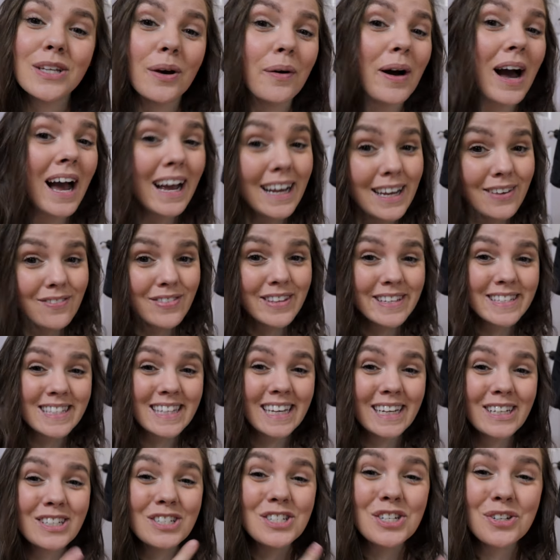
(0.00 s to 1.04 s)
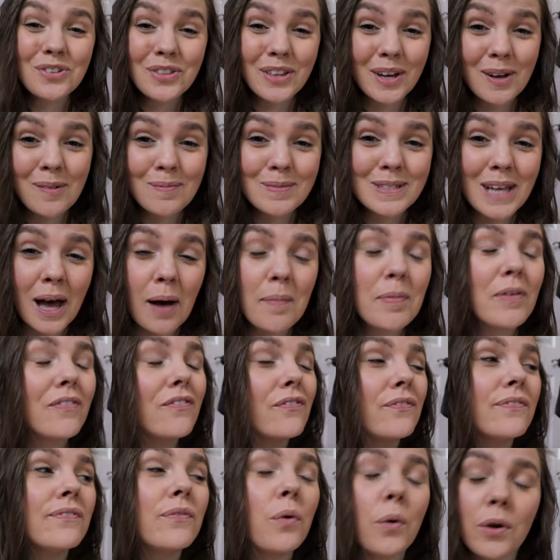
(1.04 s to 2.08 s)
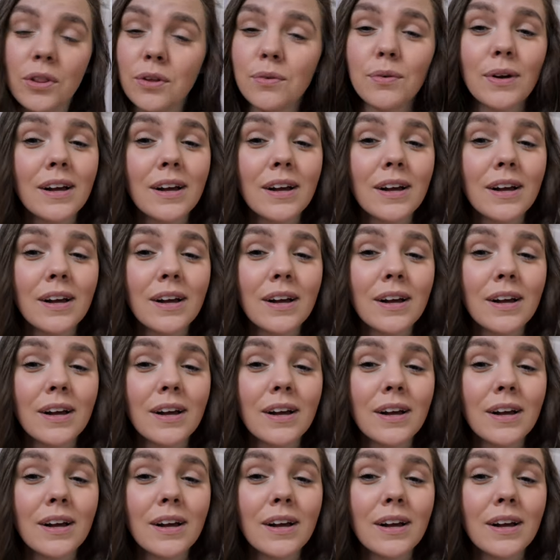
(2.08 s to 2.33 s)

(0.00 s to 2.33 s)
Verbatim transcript: so I give this thing two thumbs up for the